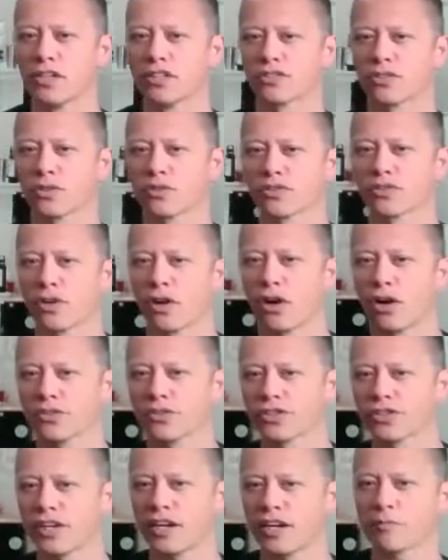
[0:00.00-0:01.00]
So this
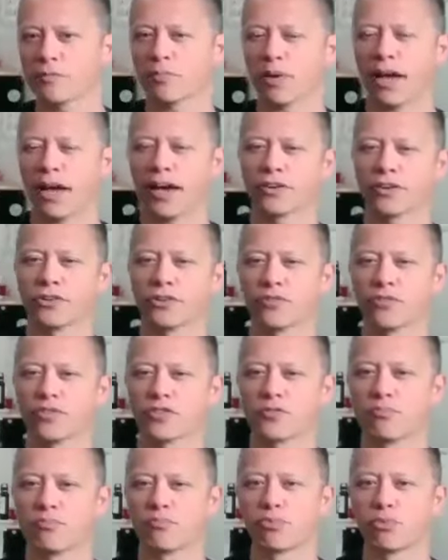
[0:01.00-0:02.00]
alternating pattern, if
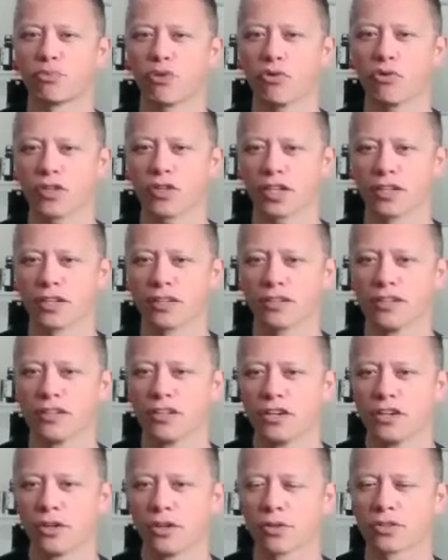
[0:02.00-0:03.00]
it's broken
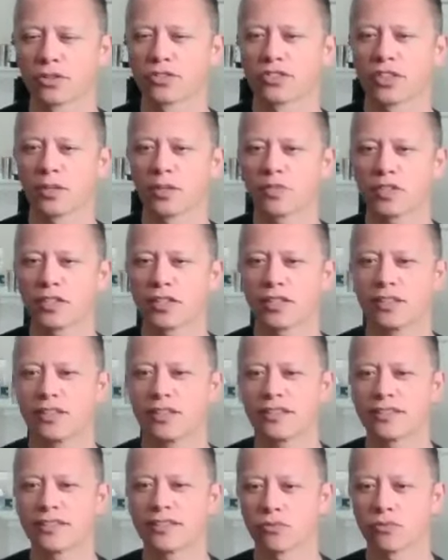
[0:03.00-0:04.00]
or something
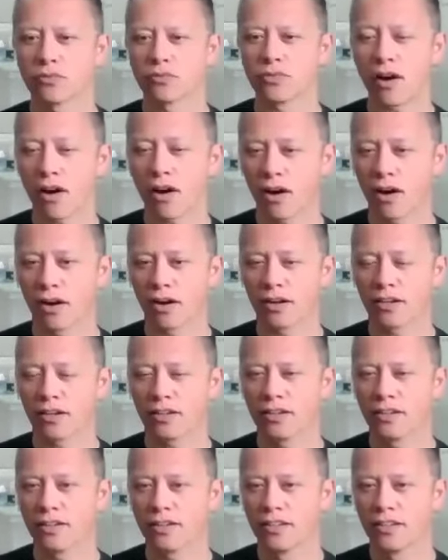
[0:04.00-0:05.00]
is
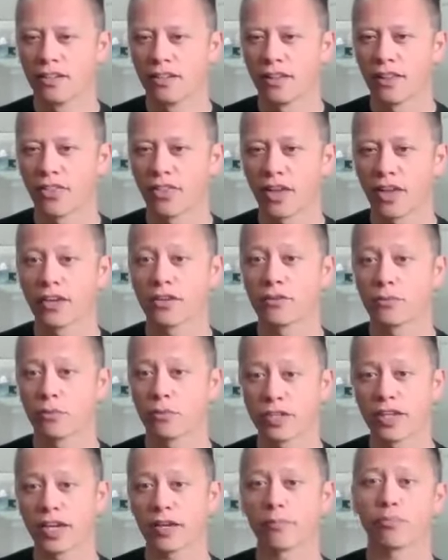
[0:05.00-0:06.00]
wrong, then
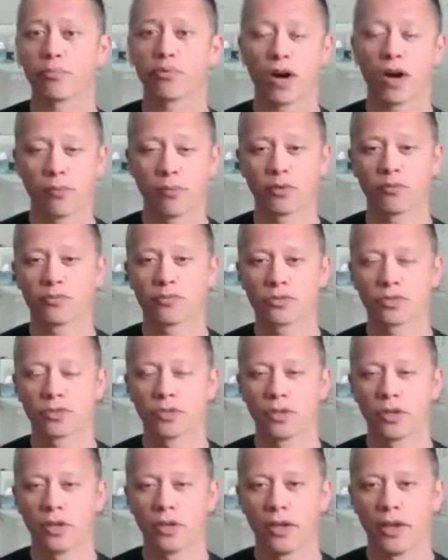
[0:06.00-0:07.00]
we get problems.
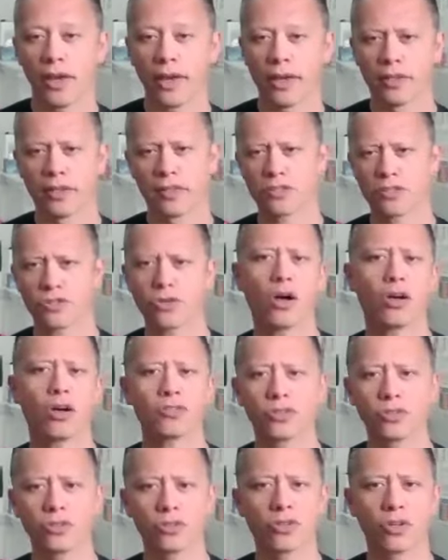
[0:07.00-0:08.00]
And this
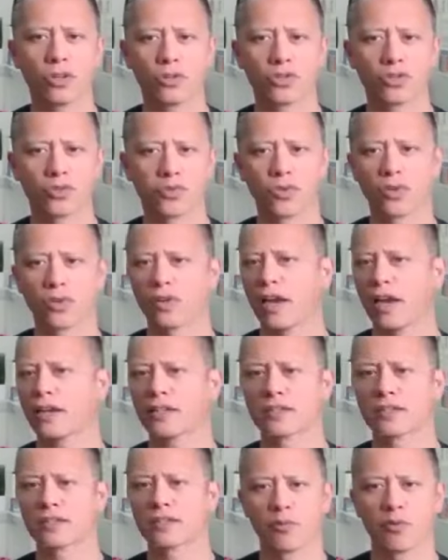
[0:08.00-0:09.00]
also goes for
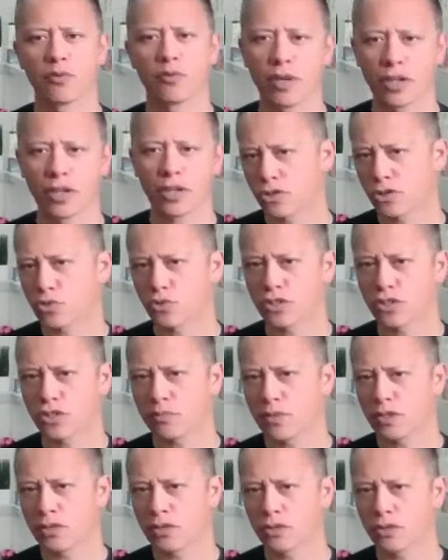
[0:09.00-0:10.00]
any type of medical
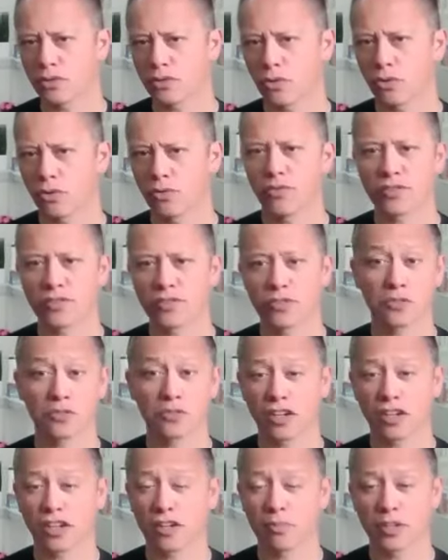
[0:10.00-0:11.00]
treatment or
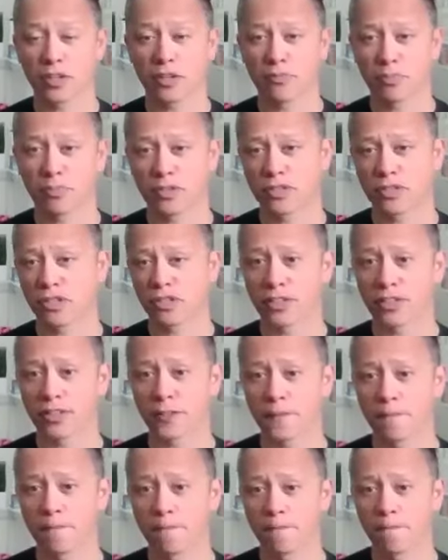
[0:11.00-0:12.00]
physical therapy in
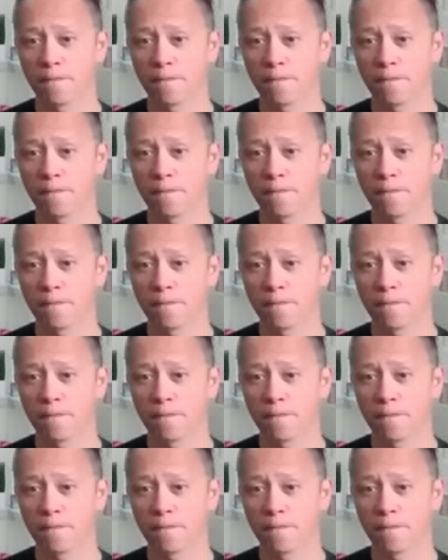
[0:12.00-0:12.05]
particular,